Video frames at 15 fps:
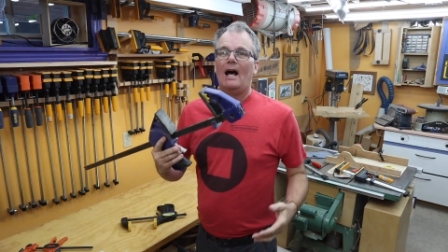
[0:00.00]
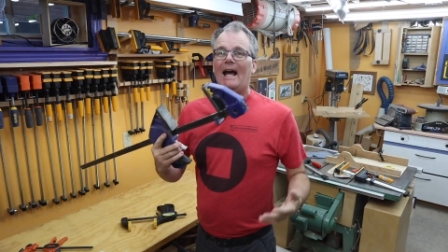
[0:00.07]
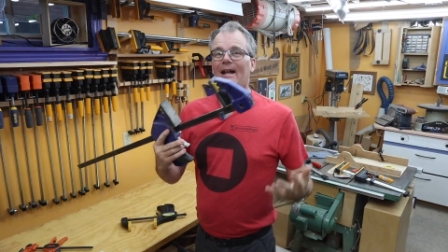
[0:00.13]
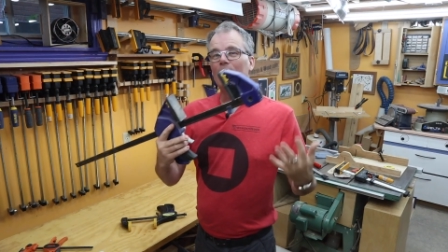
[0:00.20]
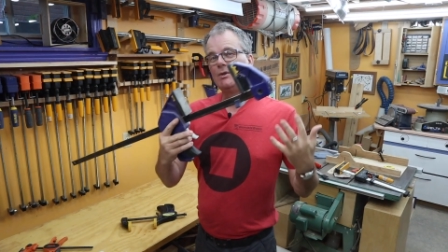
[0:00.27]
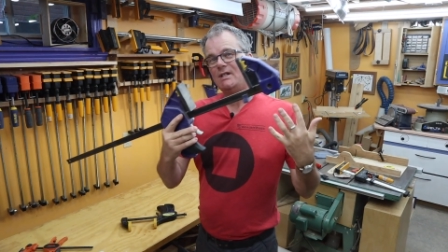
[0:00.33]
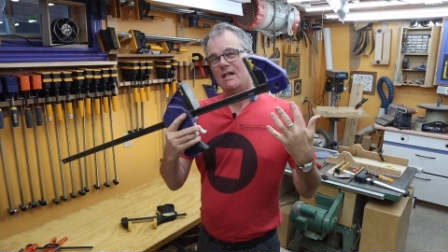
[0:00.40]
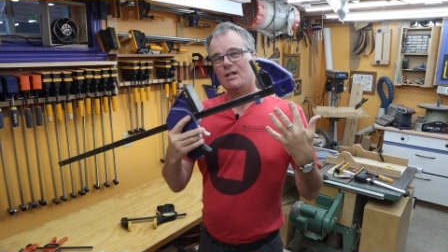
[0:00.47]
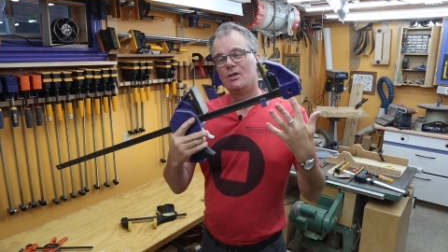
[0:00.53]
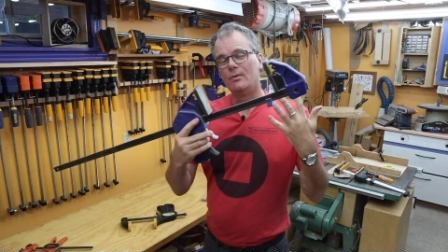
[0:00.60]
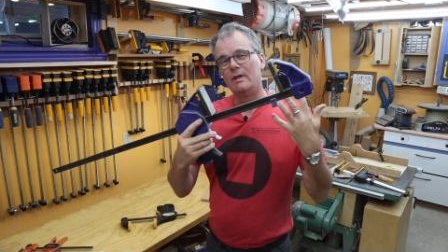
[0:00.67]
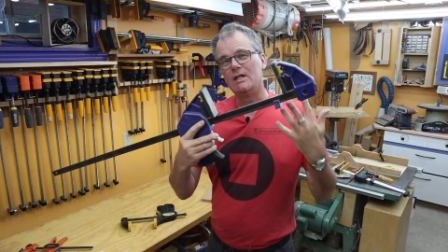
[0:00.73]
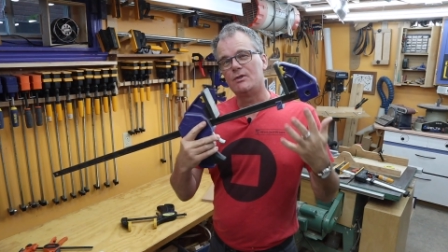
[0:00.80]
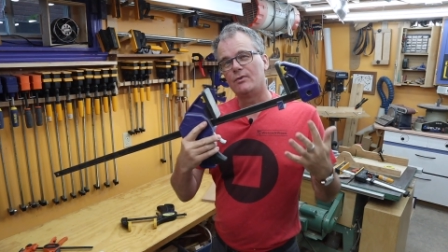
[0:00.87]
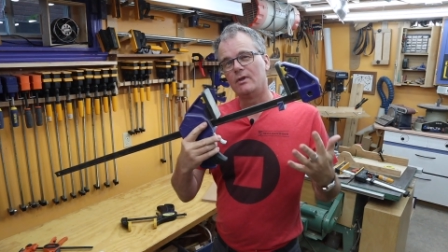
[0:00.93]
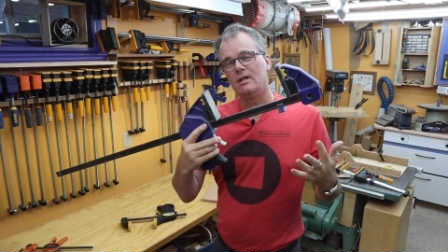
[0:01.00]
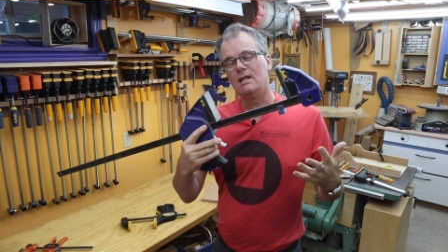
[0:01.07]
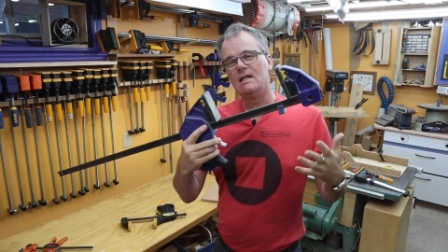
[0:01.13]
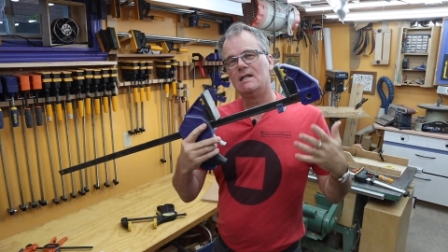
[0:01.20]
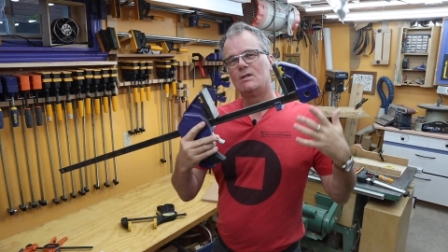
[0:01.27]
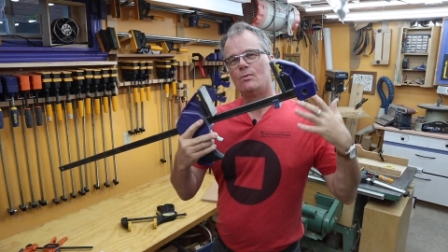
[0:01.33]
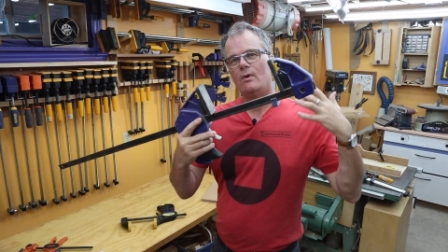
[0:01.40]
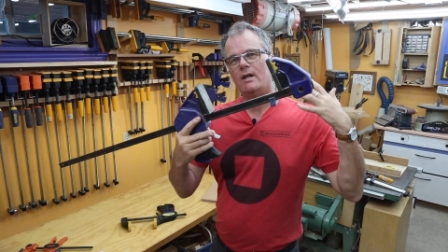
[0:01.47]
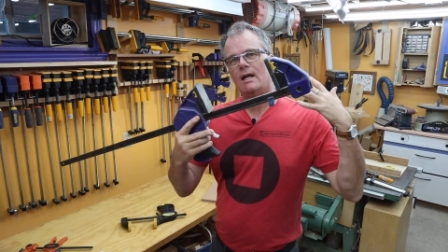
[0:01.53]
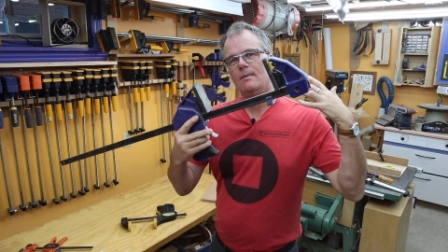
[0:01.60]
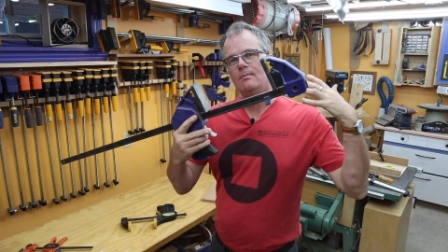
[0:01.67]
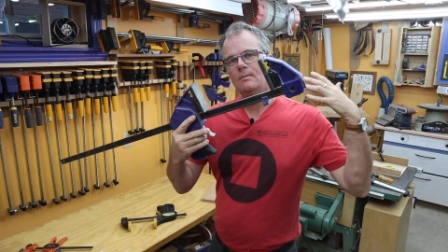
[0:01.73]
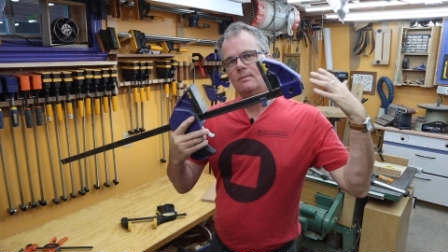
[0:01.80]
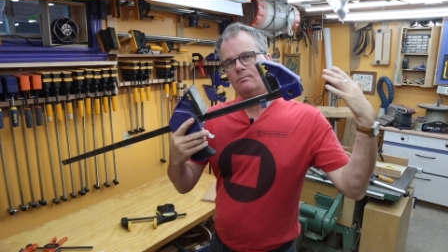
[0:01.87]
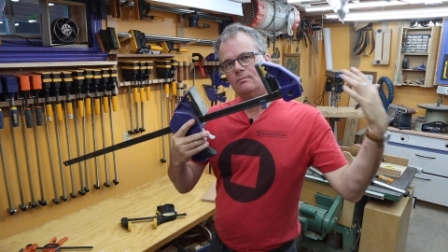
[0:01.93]
I don't tend to reach for these when
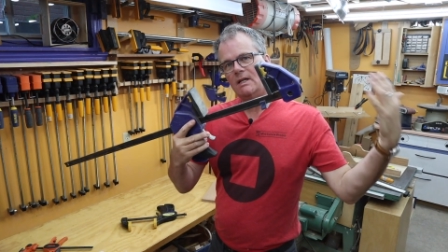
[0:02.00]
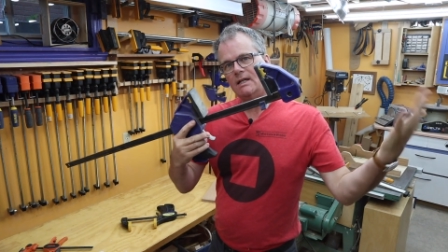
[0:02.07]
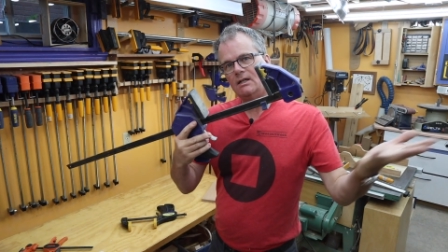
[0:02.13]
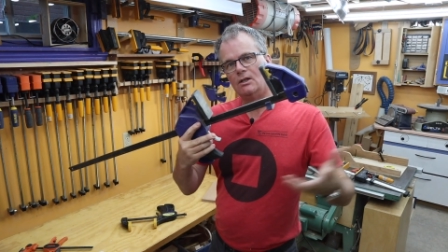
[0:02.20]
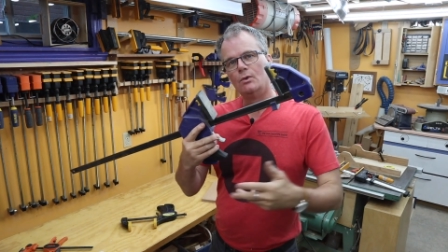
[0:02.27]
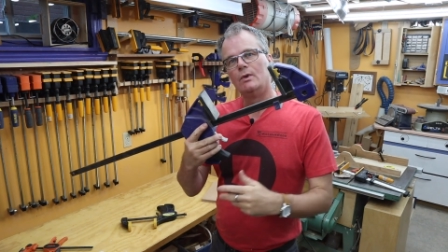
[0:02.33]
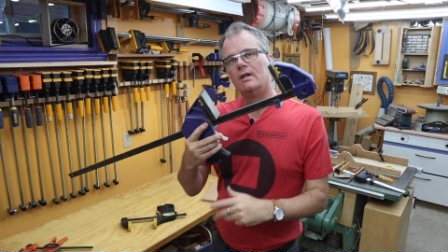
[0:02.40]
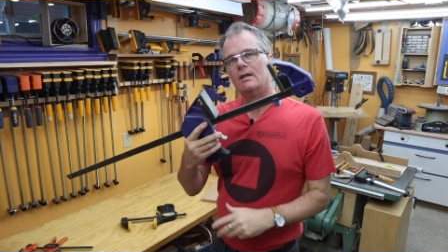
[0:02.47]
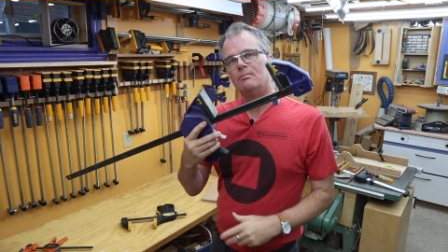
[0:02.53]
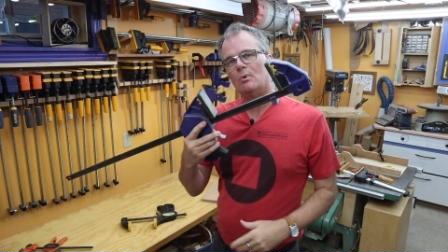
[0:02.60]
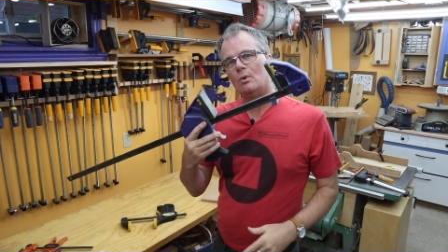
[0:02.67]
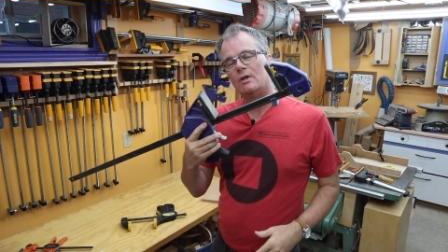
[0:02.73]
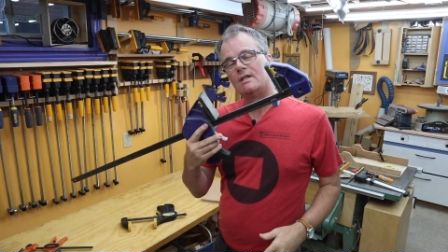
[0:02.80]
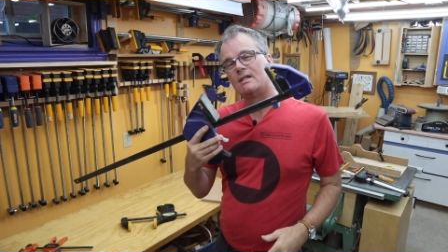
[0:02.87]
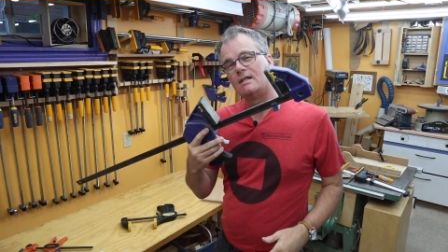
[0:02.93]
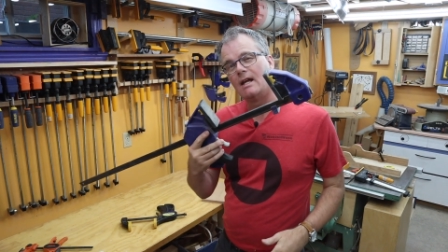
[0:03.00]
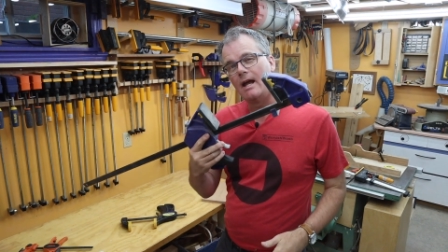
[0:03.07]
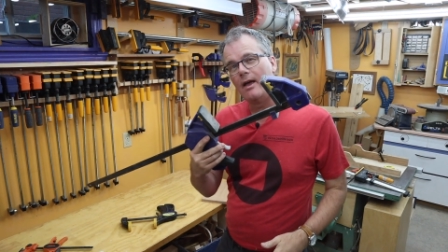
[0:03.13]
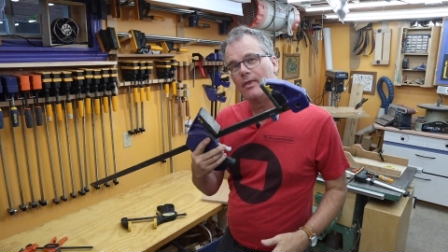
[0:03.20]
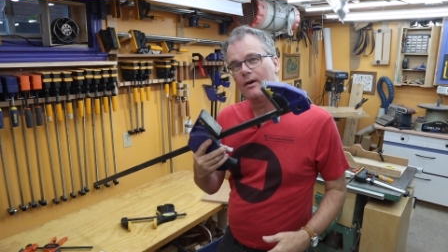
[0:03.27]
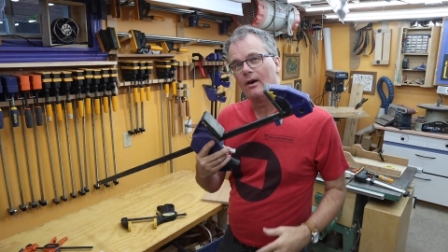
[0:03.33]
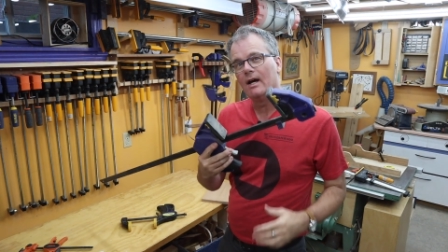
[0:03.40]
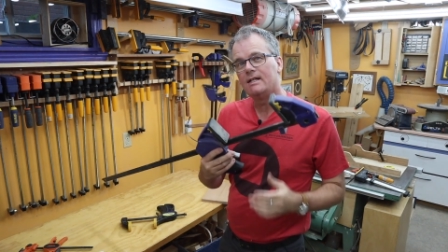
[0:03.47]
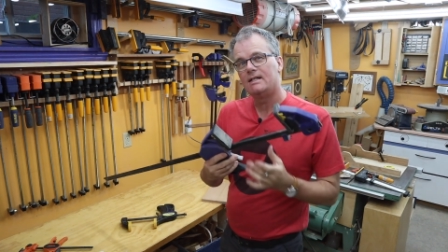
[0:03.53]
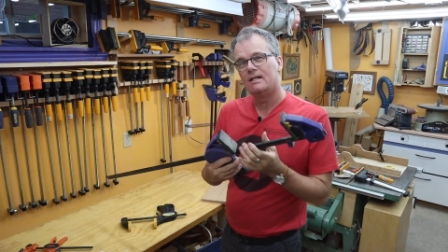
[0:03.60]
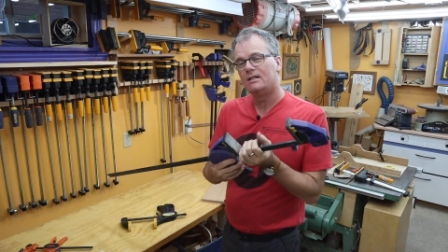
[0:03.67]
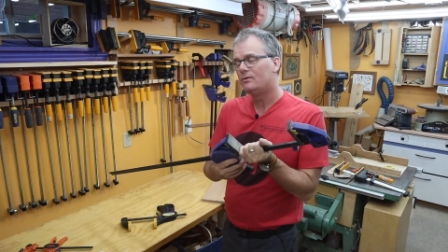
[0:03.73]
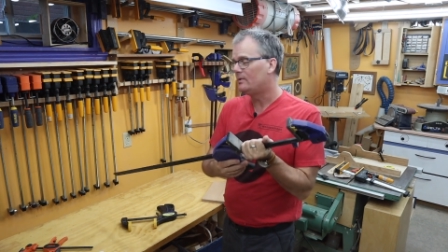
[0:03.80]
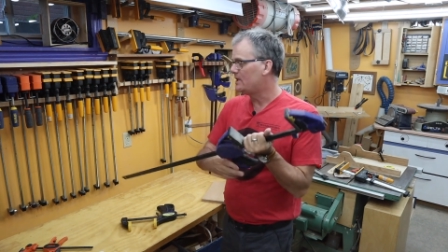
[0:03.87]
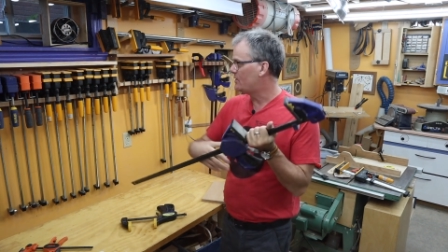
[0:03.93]
I'm like gluing boards together. I
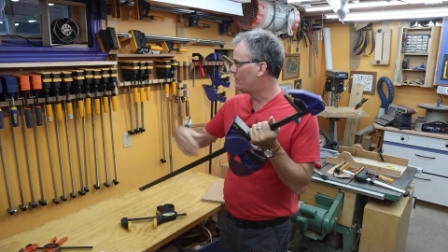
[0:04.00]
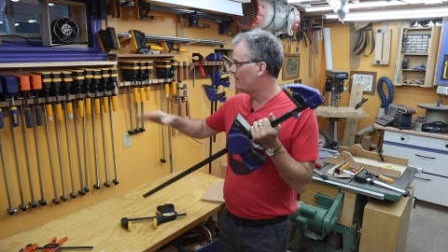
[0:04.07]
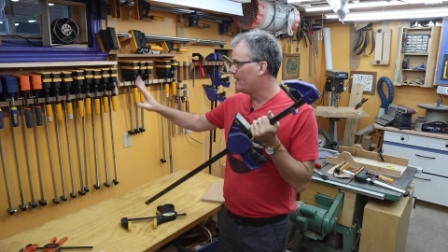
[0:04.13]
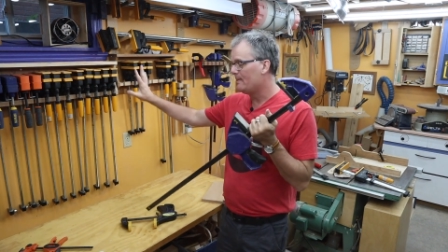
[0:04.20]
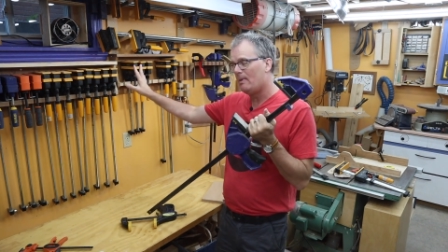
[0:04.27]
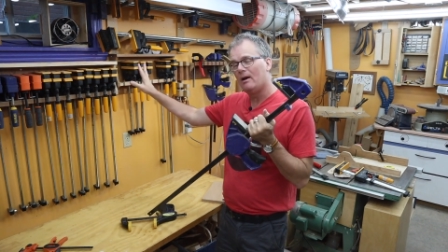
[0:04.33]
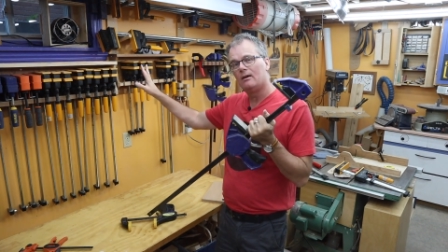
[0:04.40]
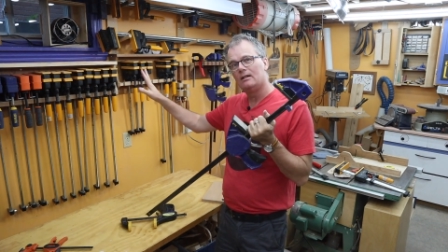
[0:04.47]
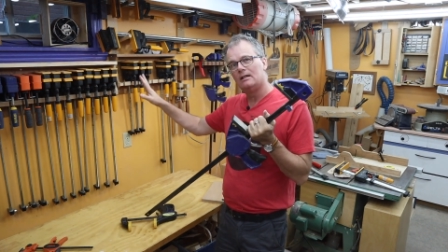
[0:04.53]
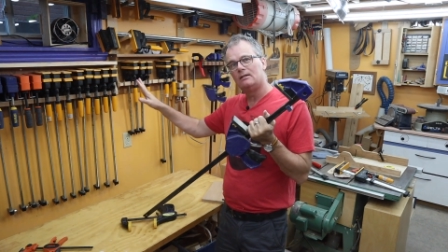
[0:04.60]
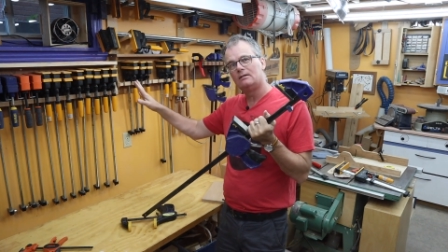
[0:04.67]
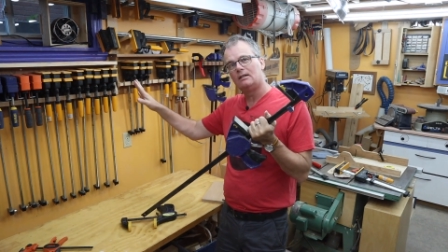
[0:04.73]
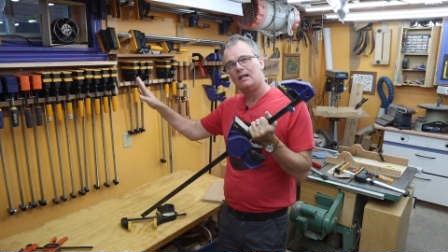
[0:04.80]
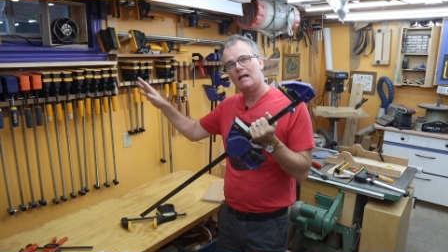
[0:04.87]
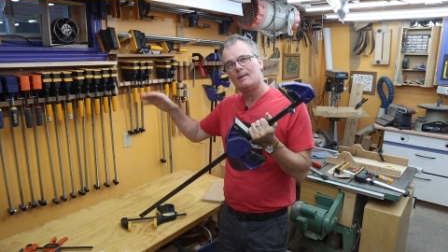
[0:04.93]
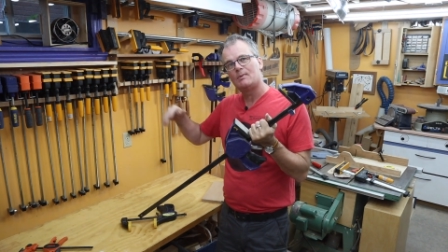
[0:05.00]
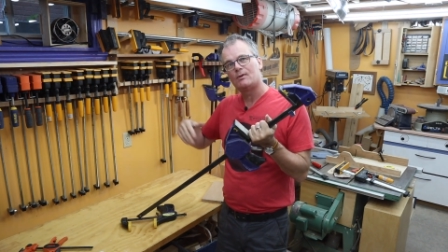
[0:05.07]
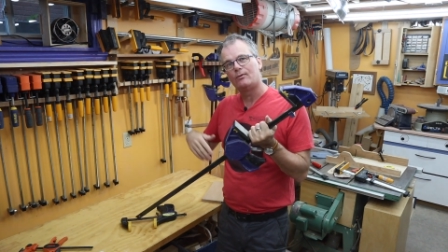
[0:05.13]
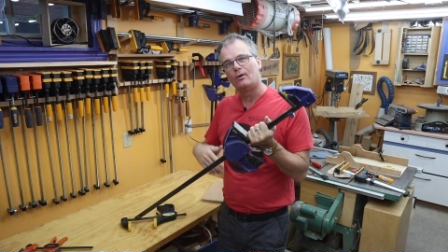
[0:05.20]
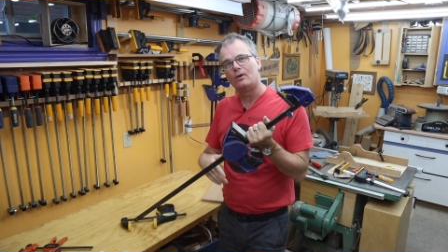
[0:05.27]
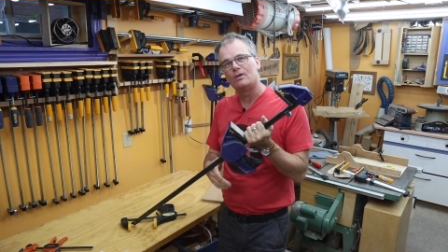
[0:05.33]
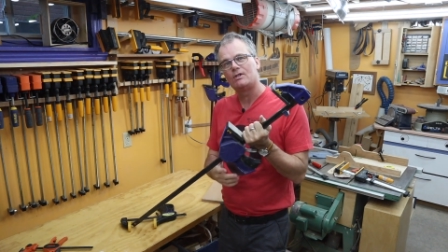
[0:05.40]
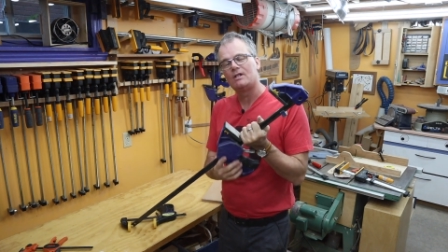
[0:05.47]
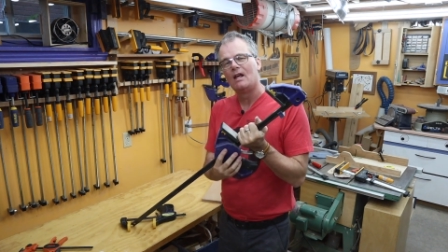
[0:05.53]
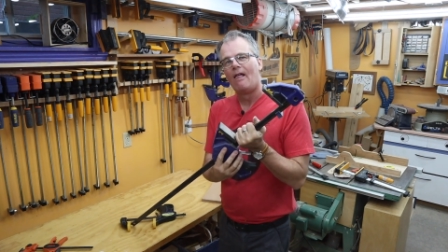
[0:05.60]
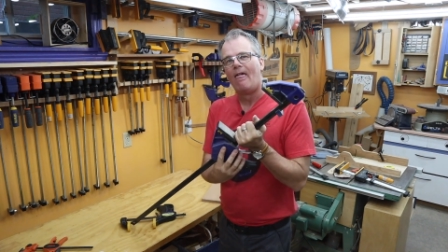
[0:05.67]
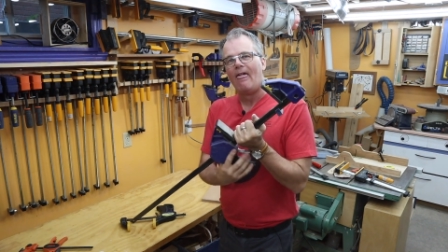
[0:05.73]
tend to reach for my parallel clamps first.